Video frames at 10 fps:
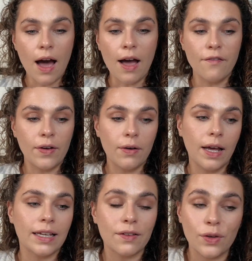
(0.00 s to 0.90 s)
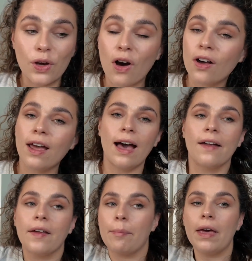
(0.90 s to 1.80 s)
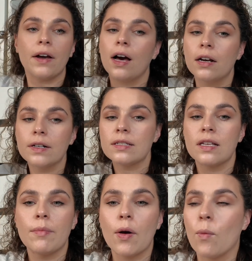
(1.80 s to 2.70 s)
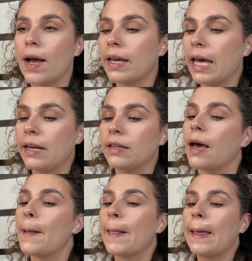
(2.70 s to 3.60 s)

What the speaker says: I feel like if you can't add a bit of colour in summer, when can you?